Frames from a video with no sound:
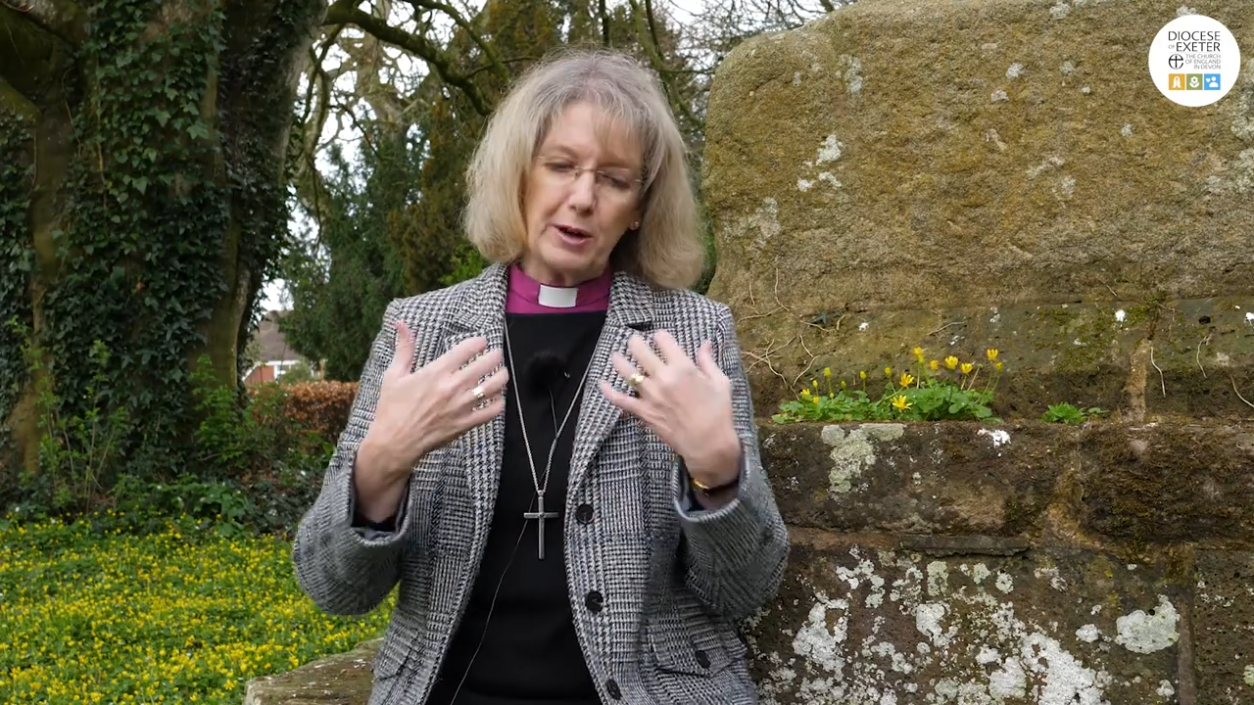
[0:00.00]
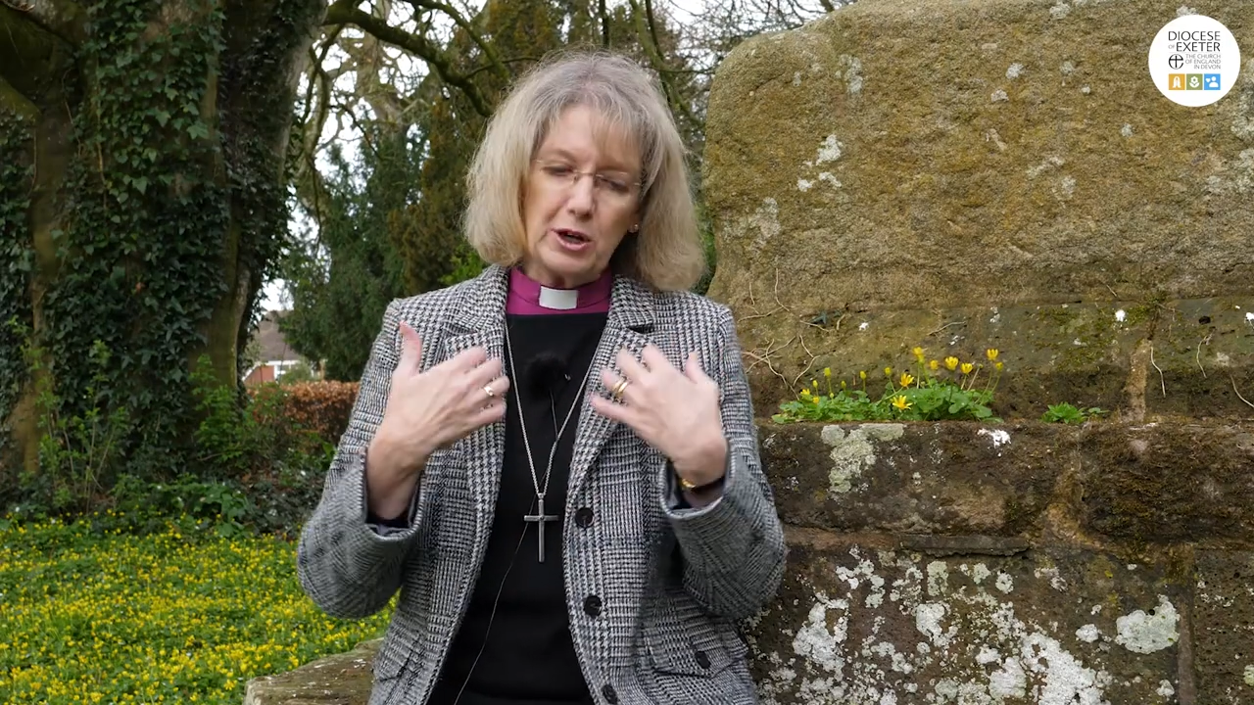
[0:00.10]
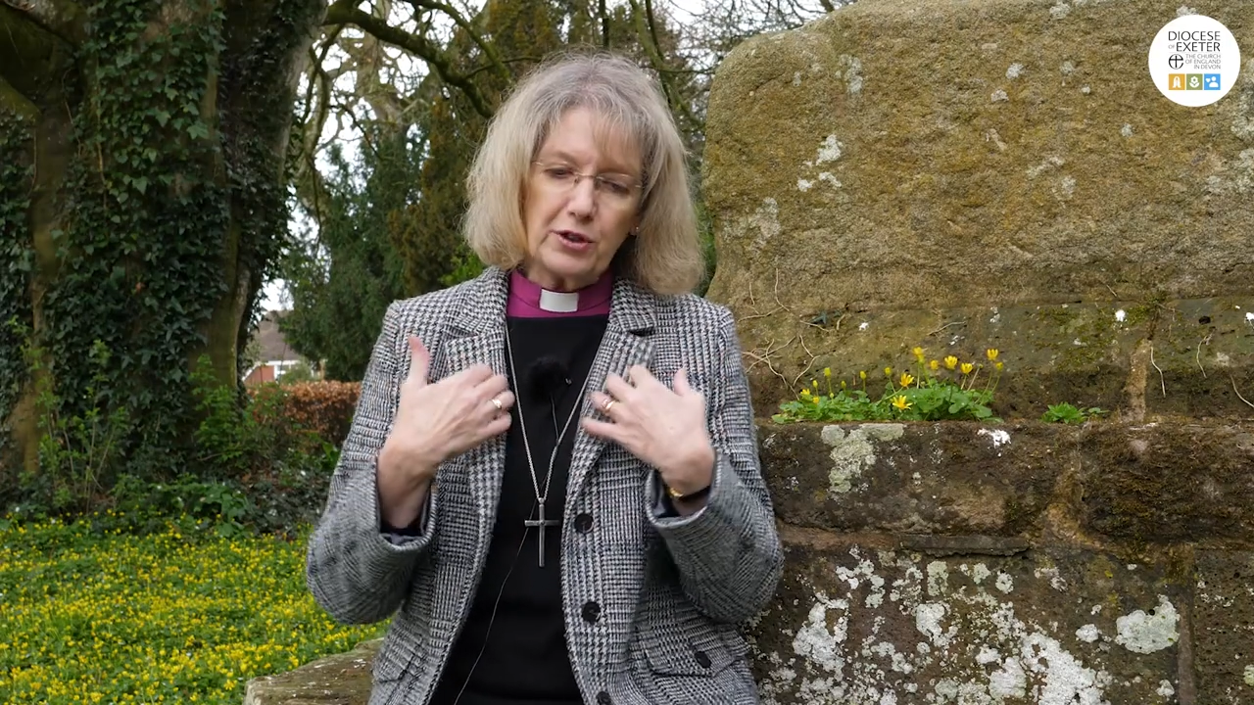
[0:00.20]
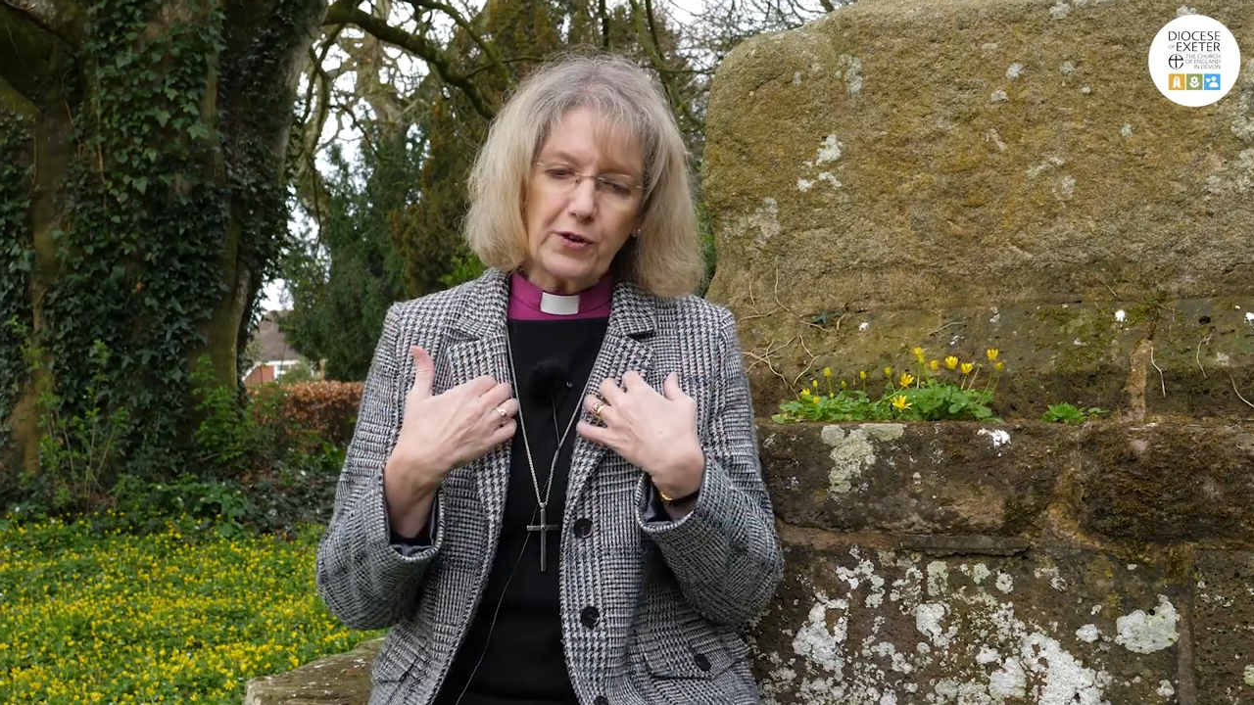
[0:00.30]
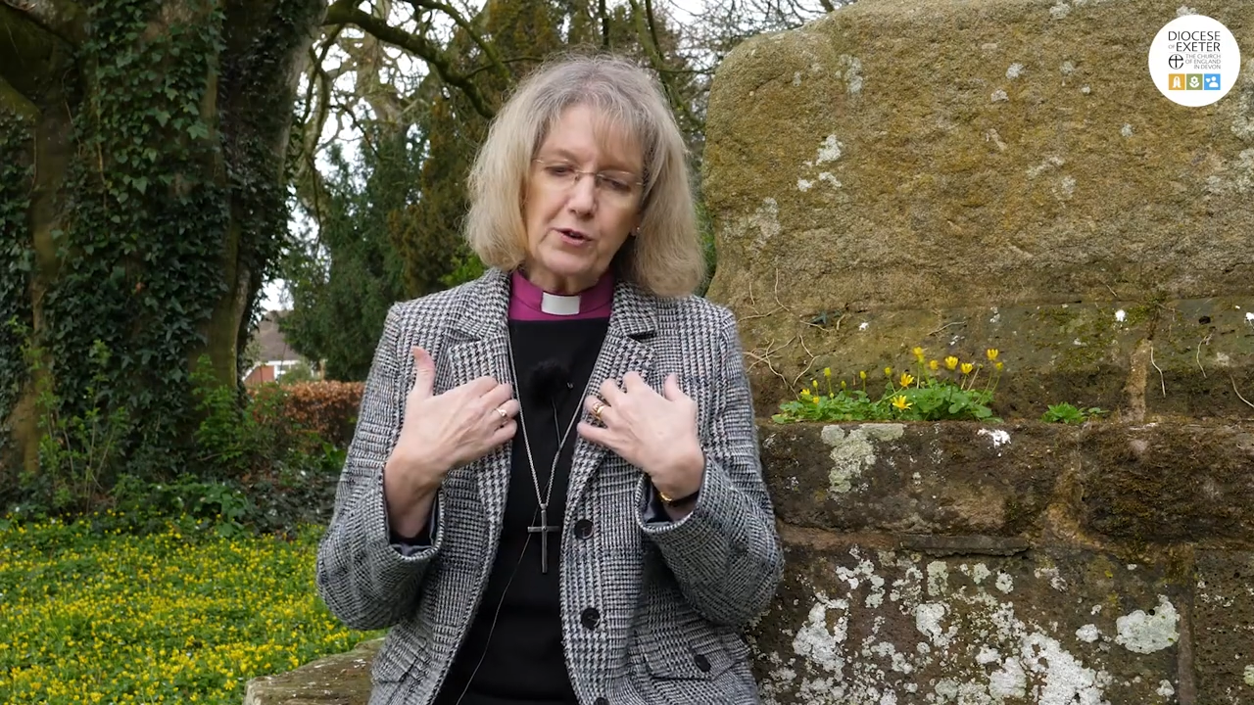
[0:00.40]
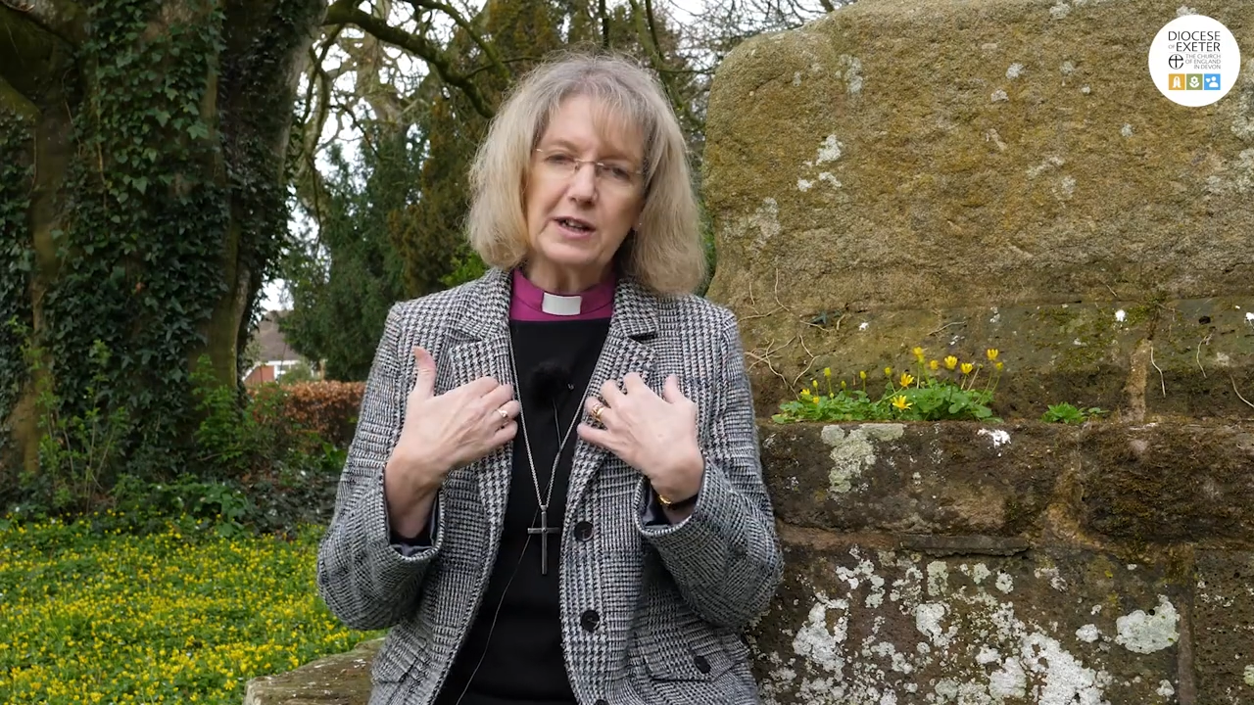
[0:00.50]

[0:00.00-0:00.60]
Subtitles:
both for